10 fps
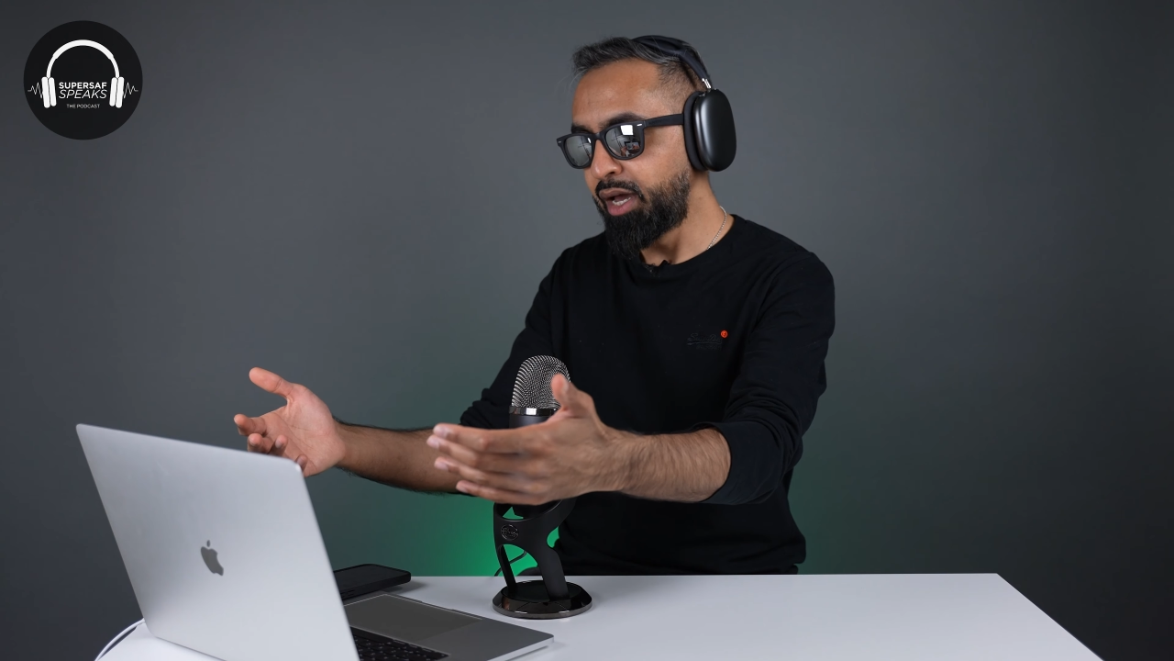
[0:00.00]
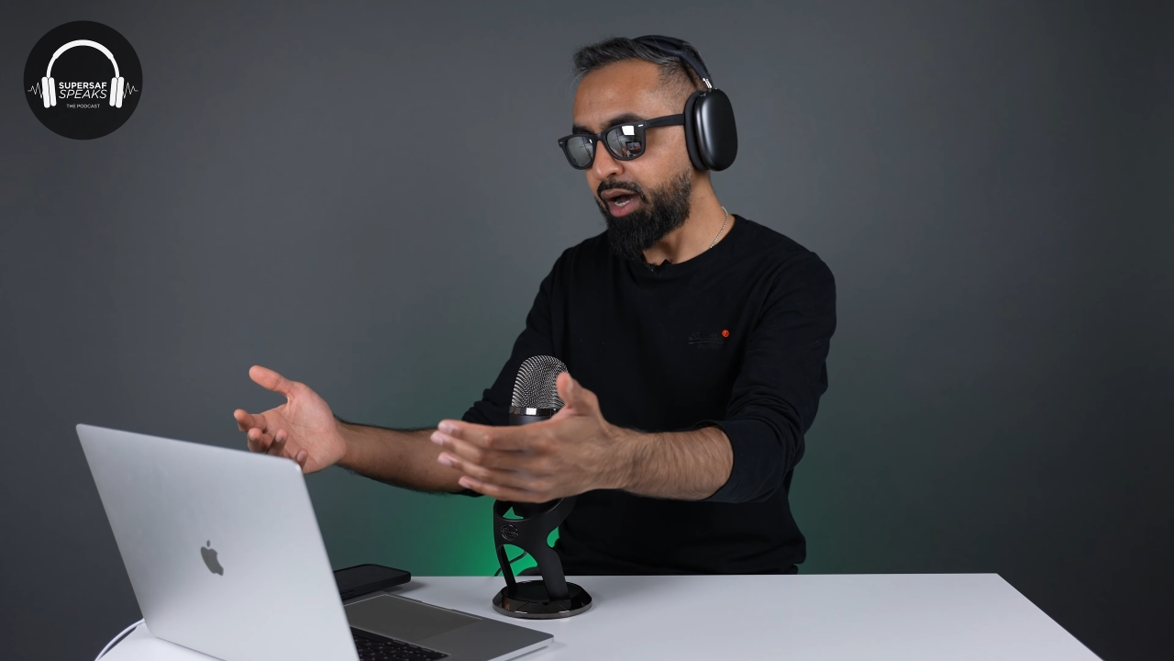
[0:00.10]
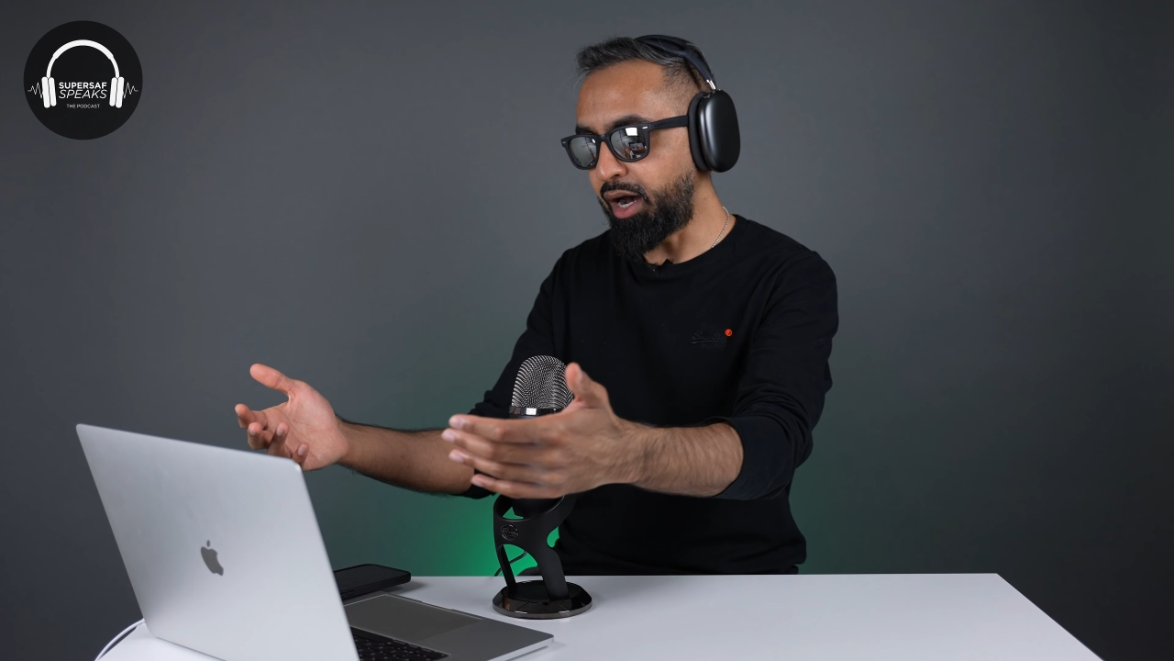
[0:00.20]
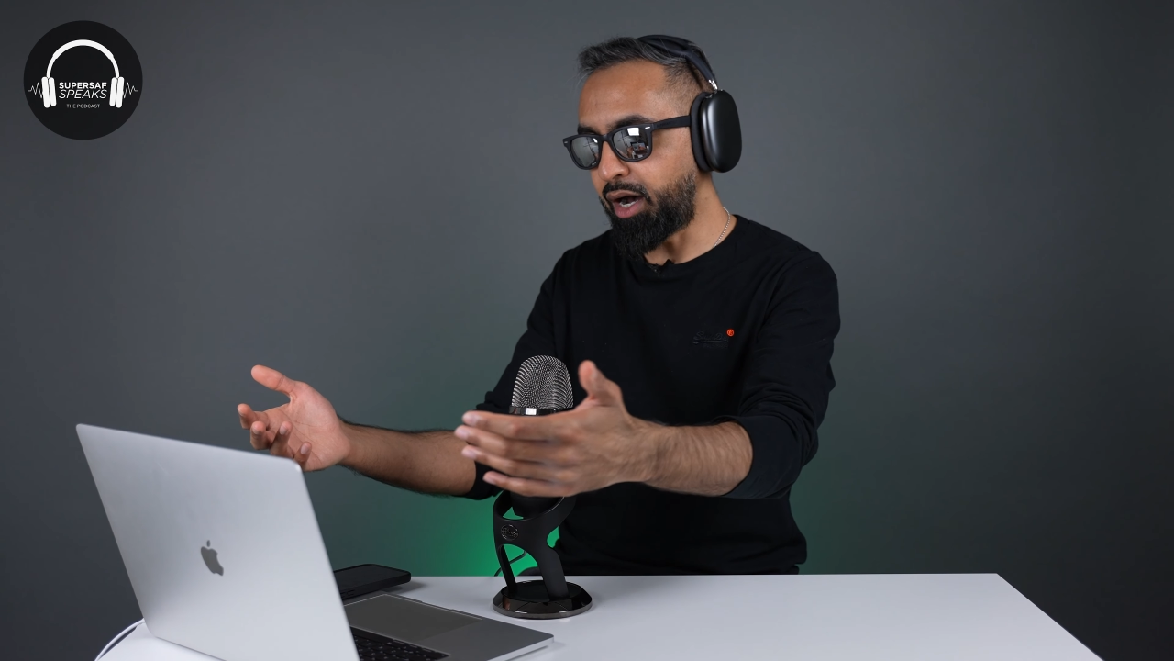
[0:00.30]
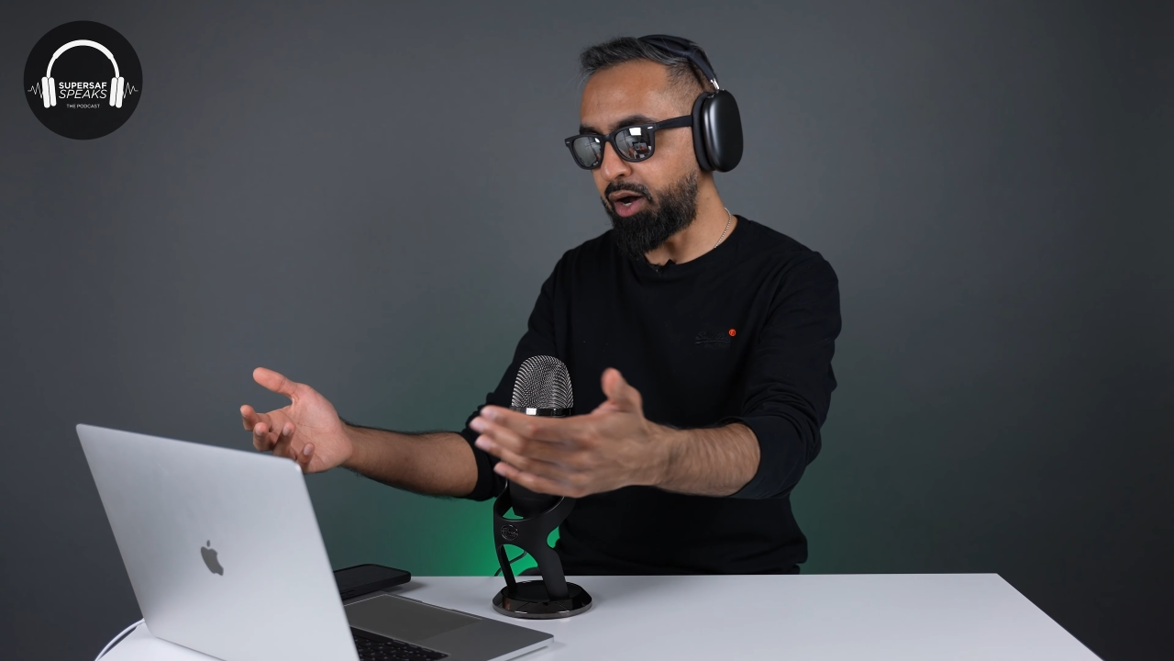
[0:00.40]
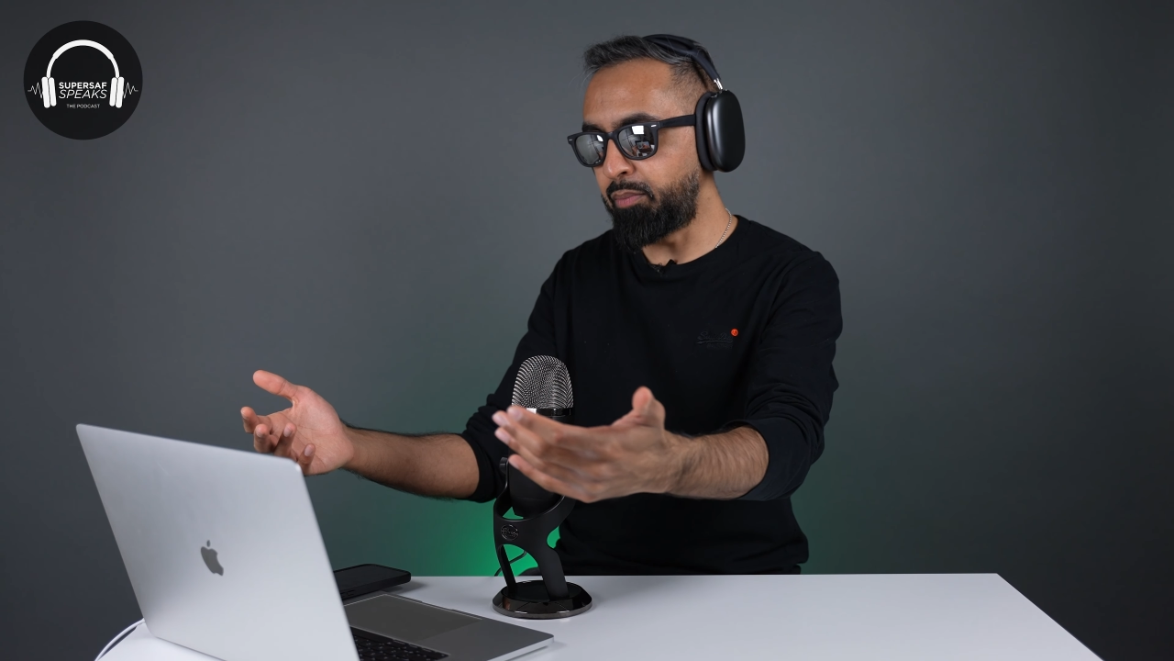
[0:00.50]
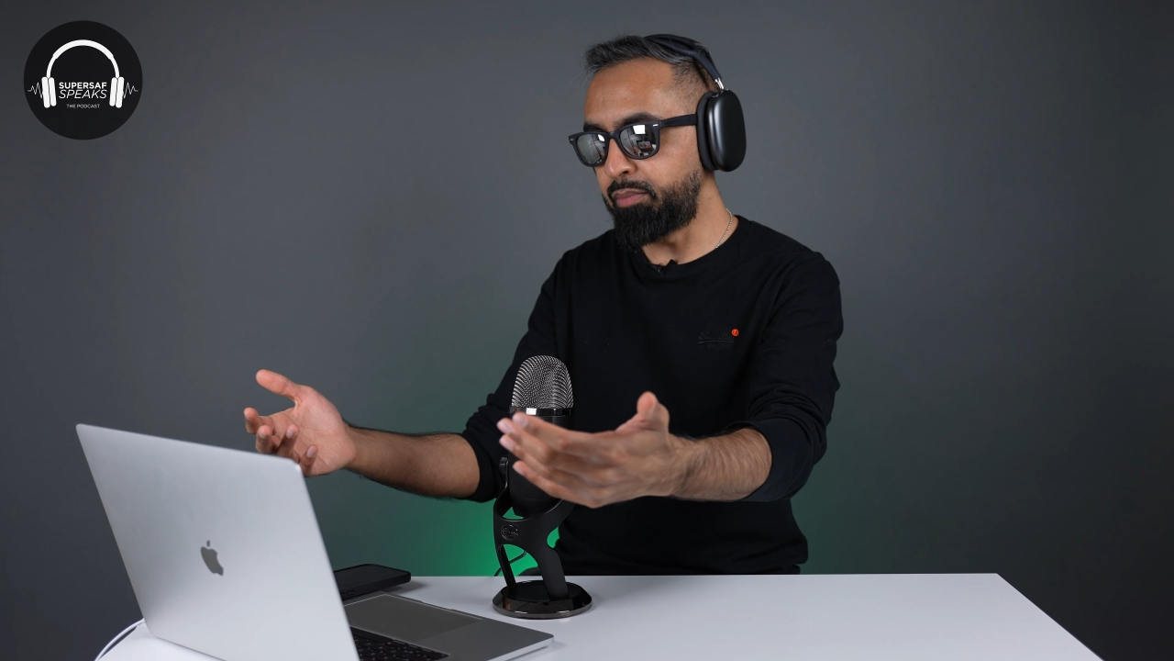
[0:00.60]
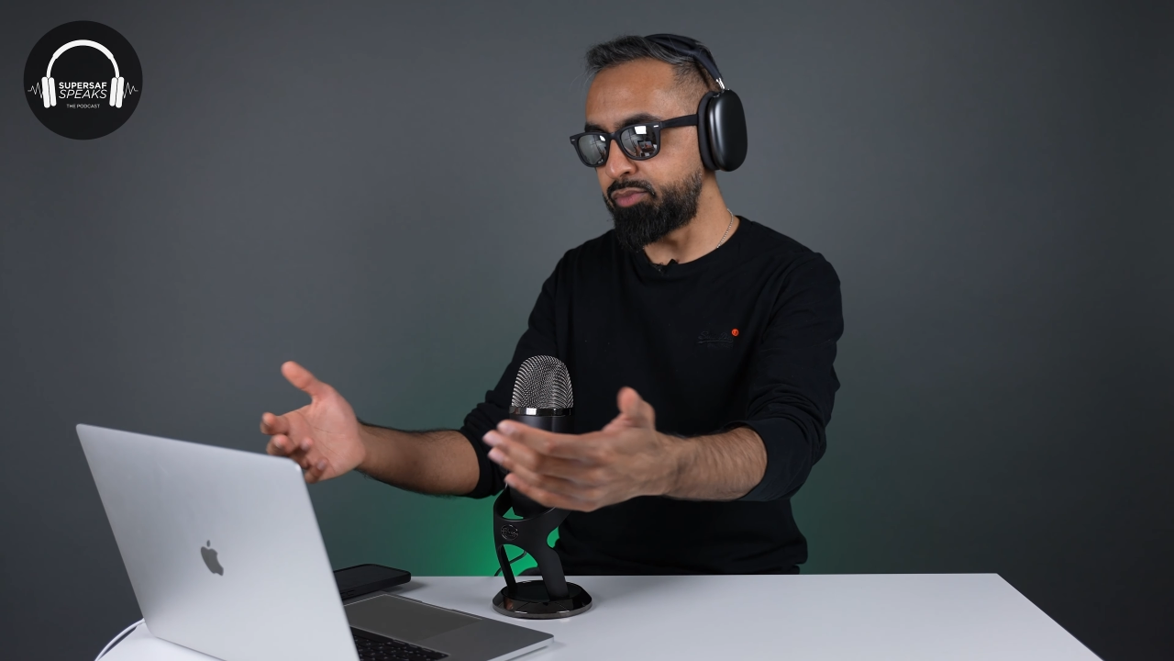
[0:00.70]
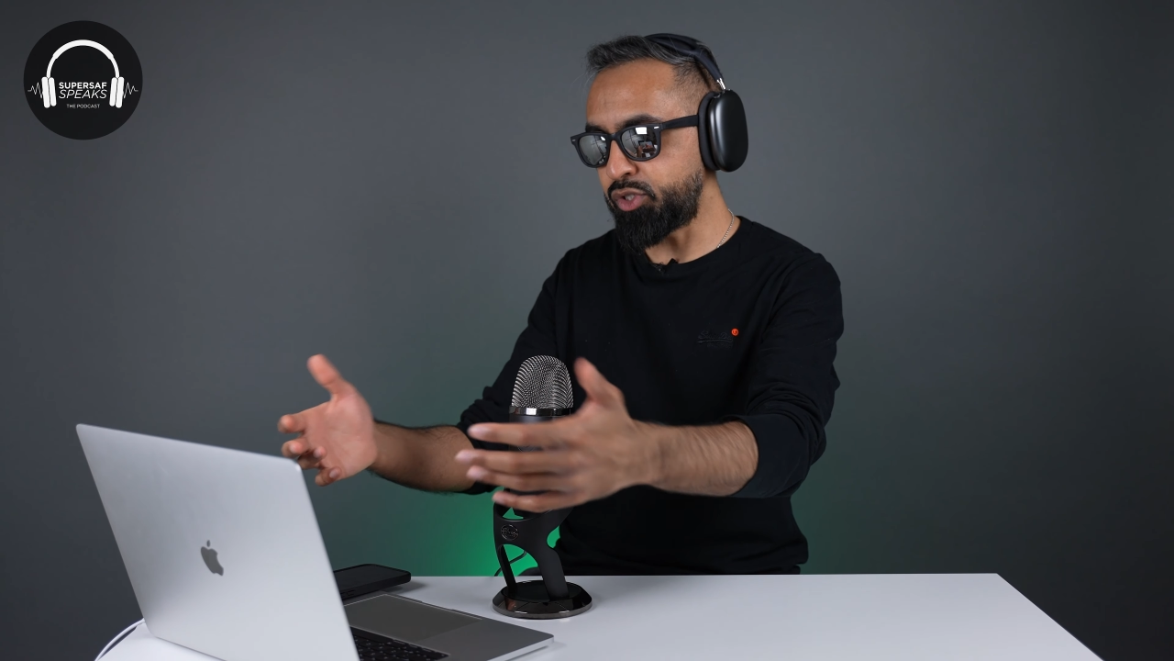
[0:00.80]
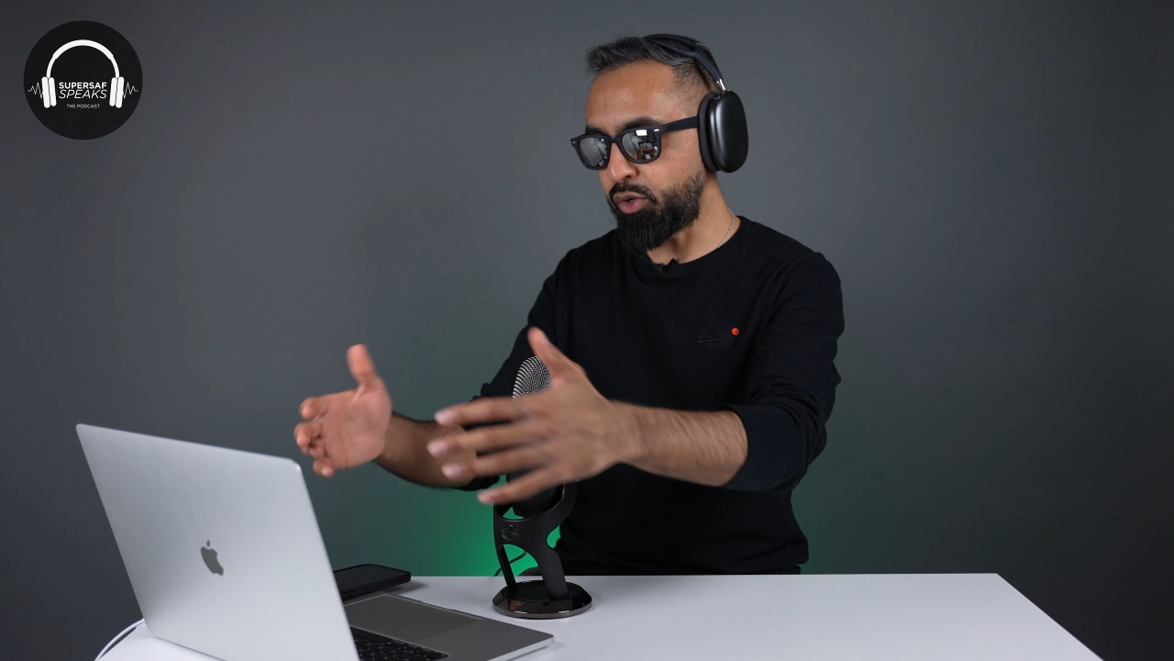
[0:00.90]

So